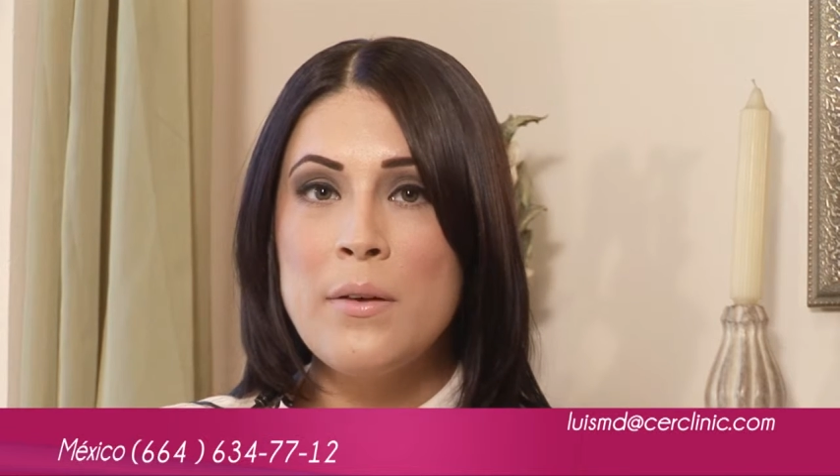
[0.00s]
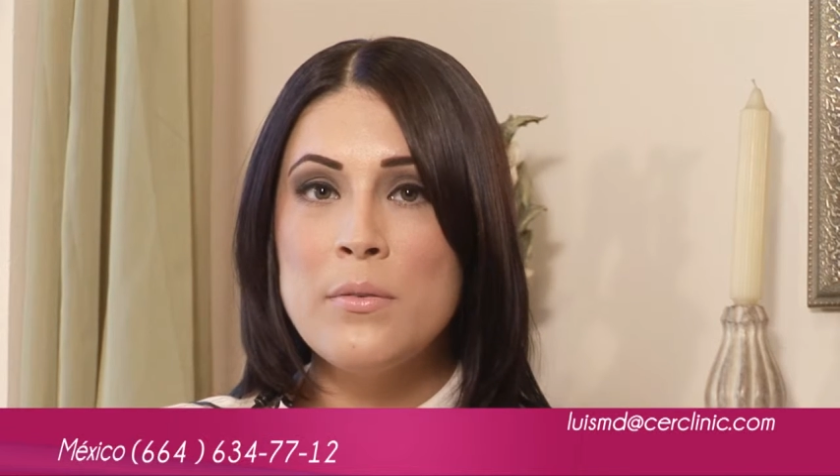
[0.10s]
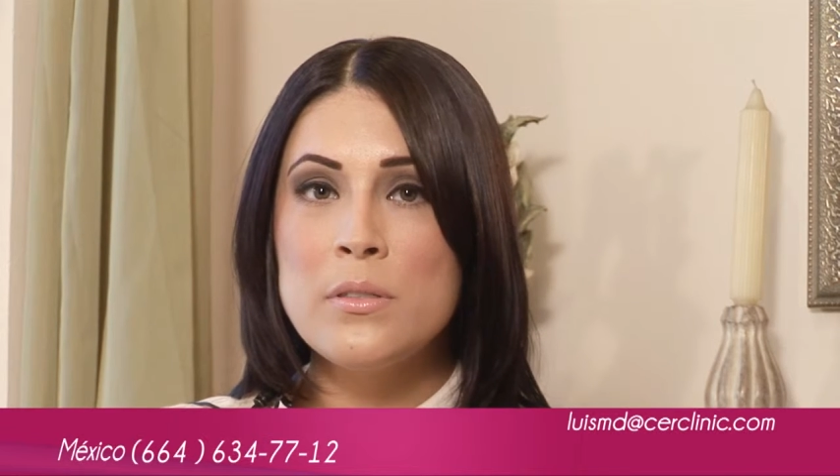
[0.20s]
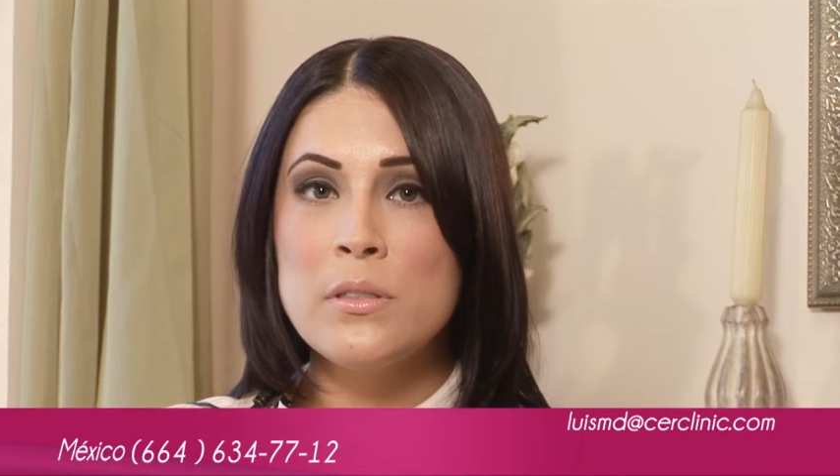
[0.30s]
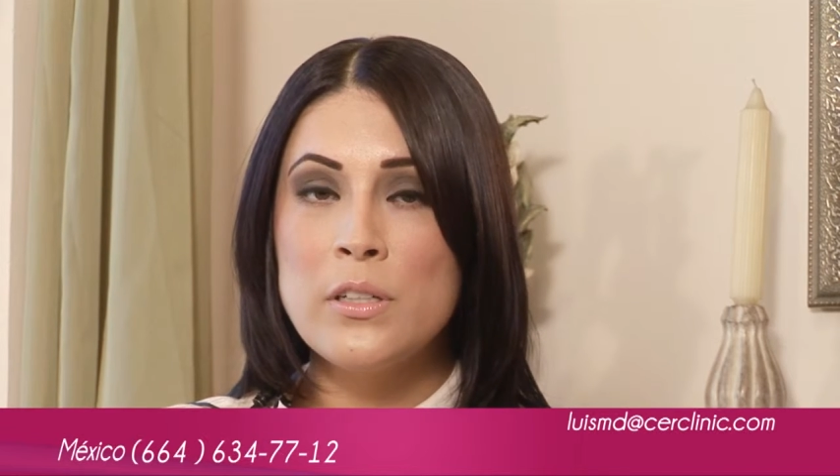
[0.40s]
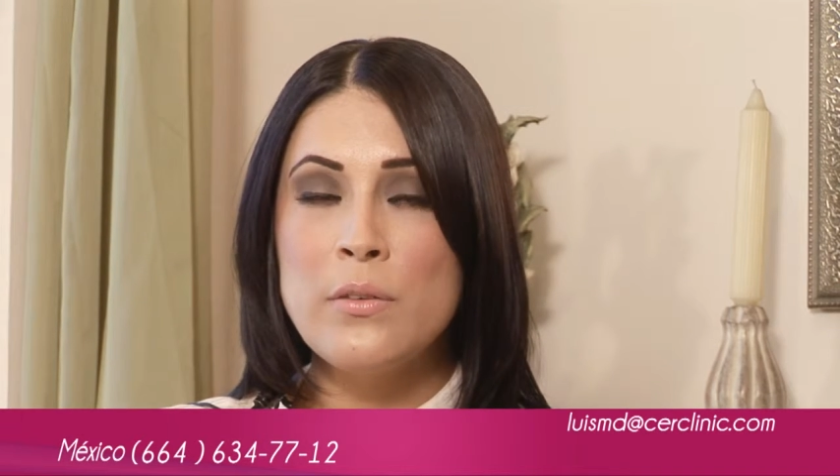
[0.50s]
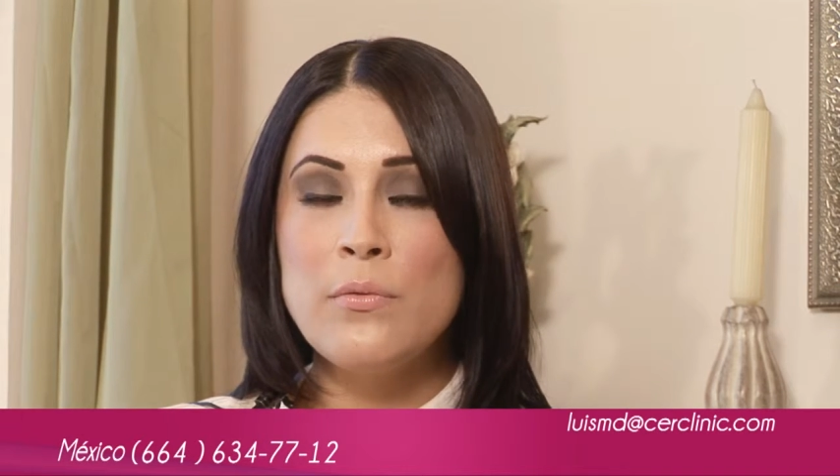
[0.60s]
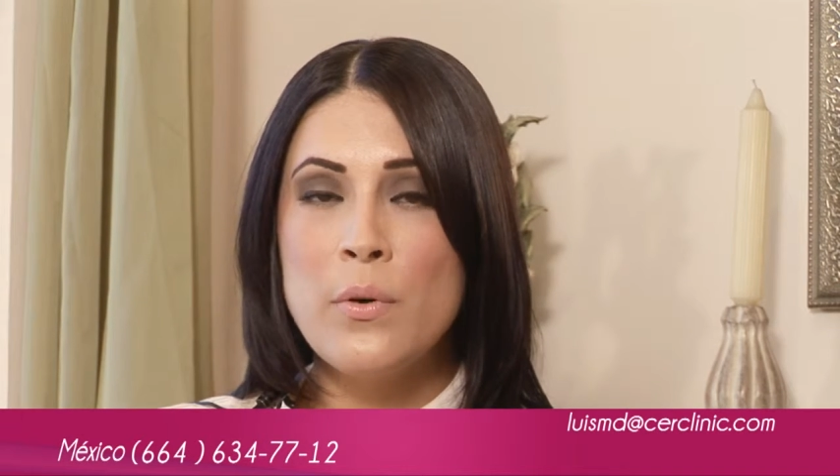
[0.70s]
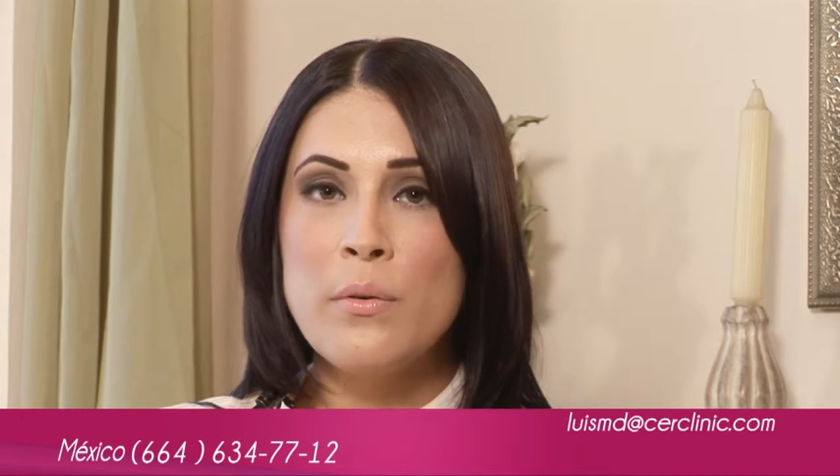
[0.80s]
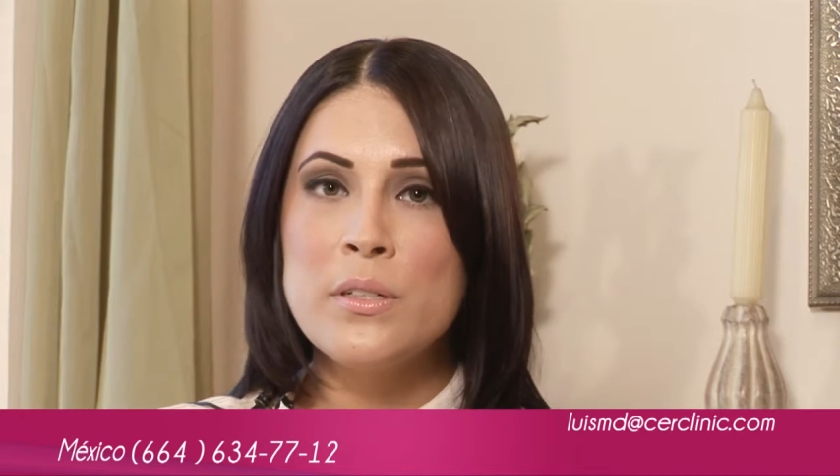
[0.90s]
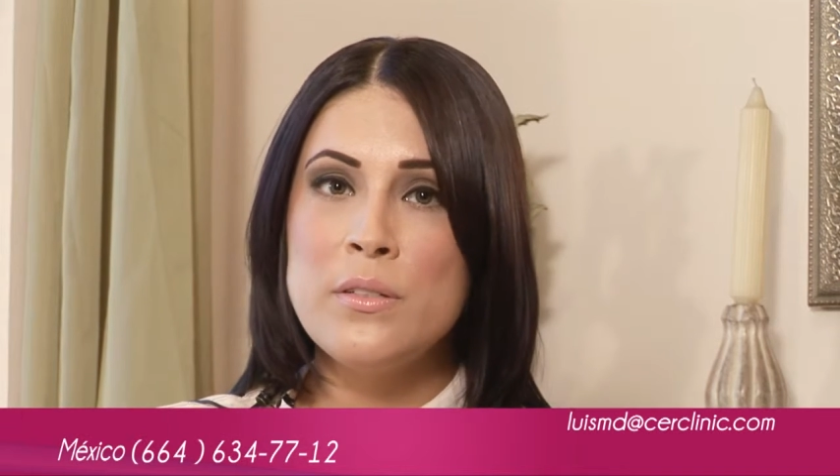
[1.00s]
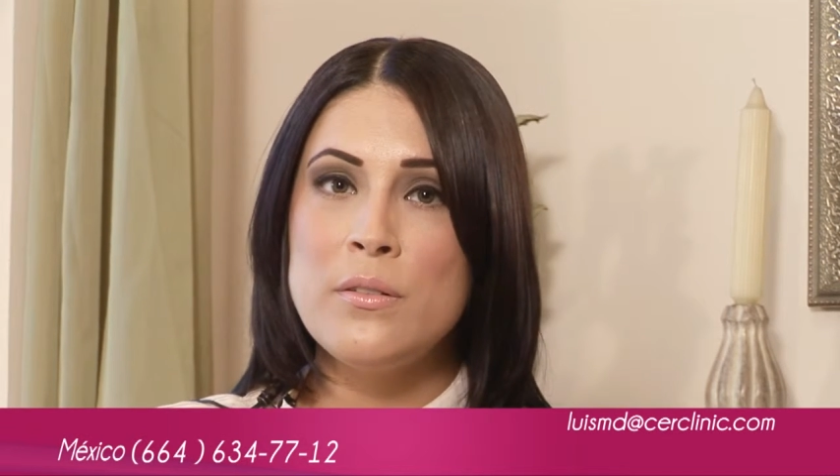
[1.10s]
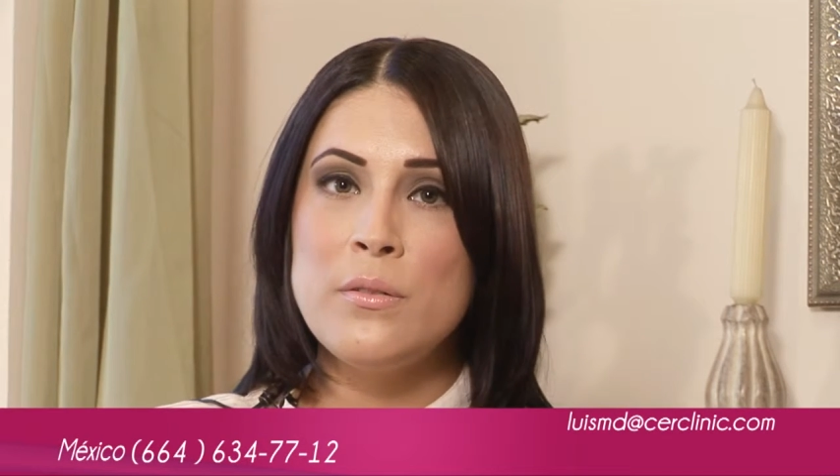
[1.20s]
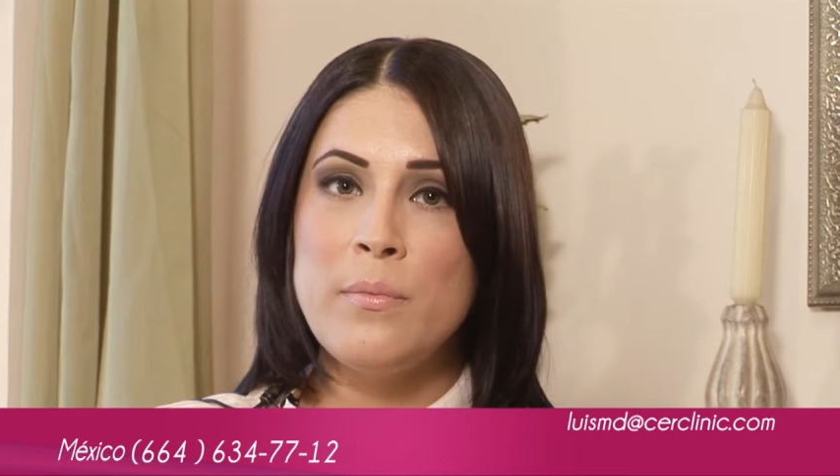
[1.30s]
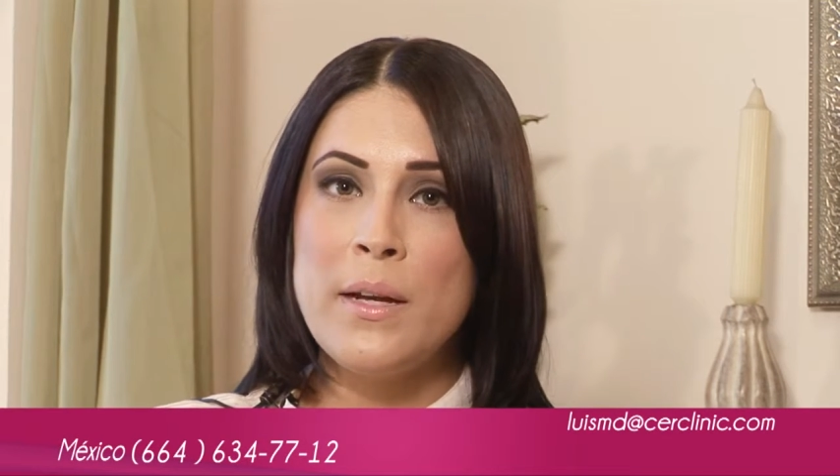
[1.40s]
I was looking forward
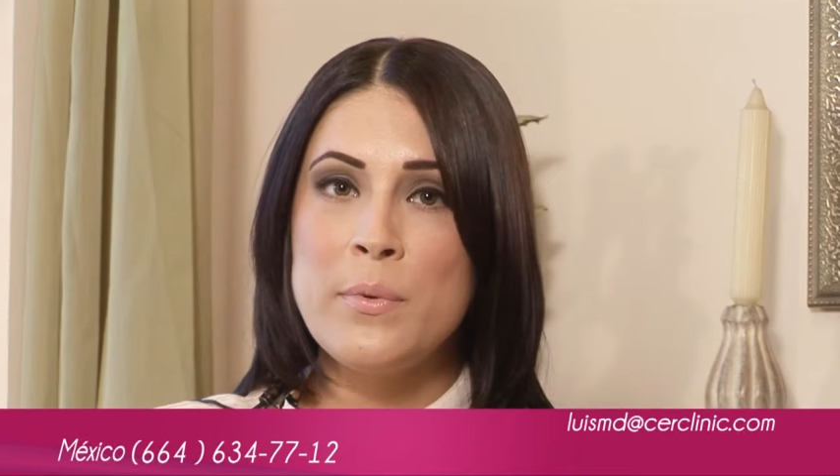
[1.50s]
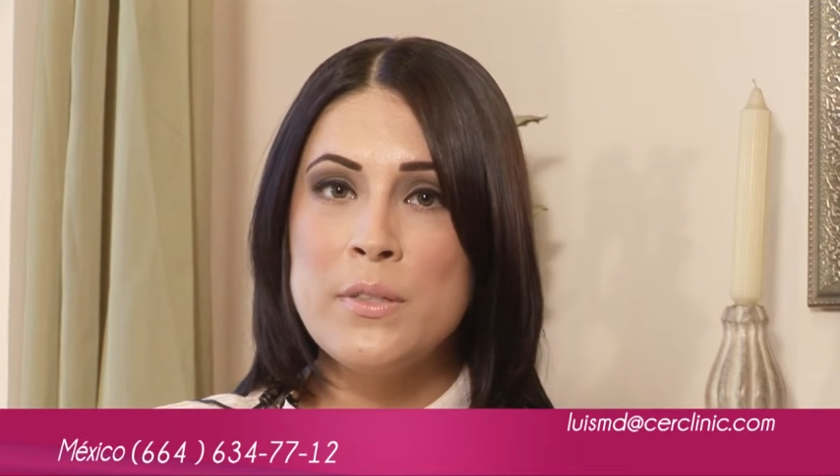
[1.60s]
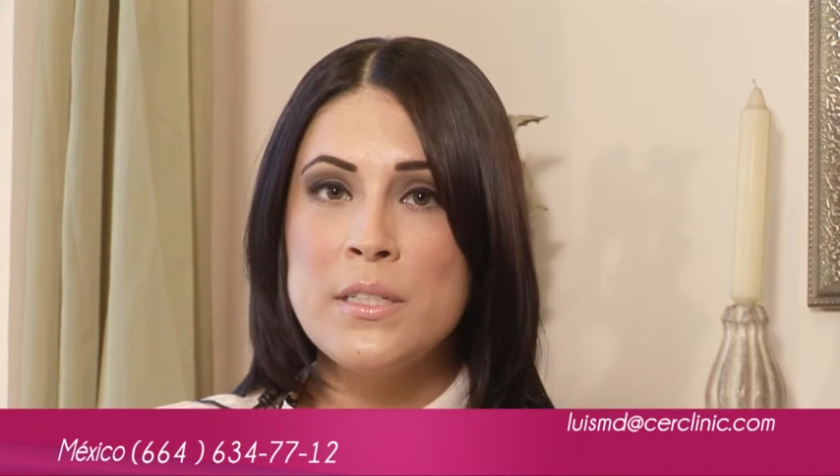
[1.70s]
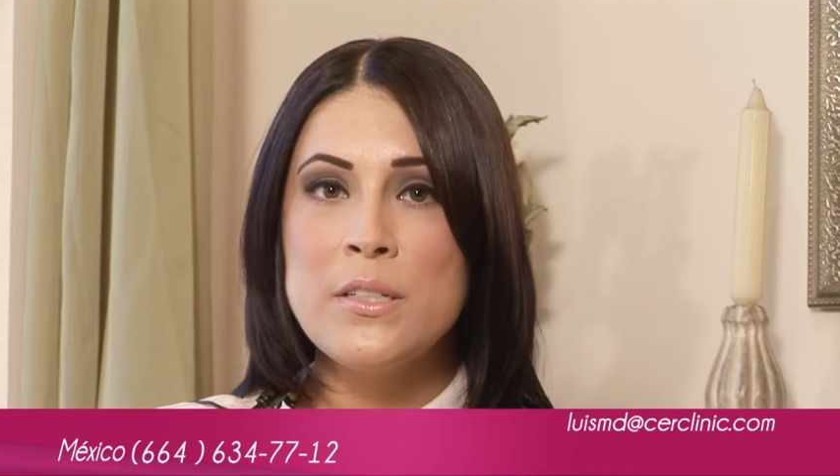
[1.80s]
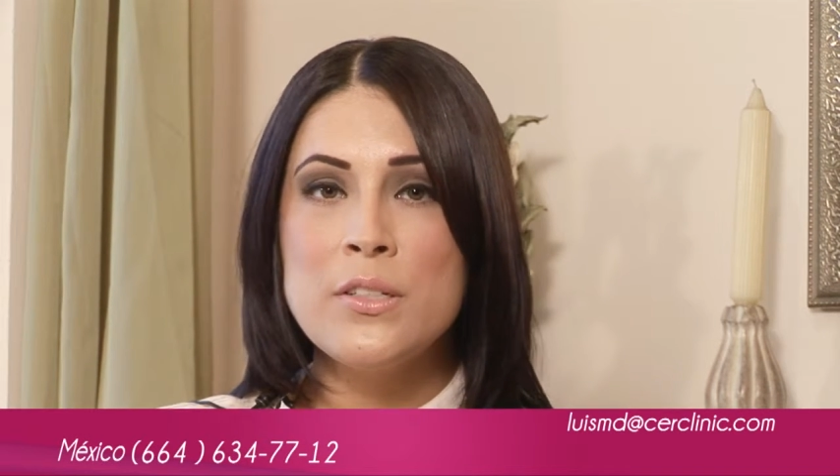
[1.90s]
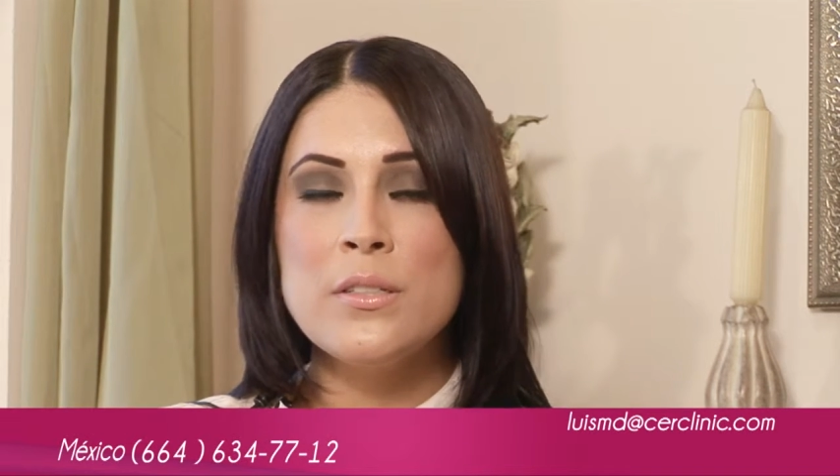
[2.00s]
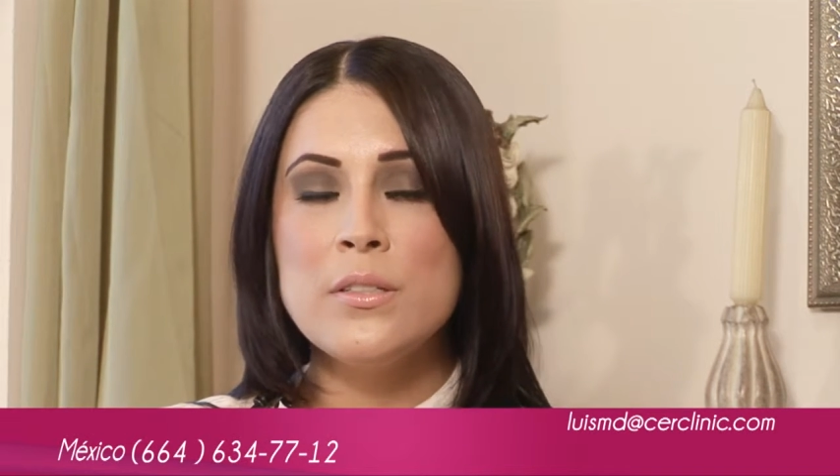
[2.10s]
to my procedure,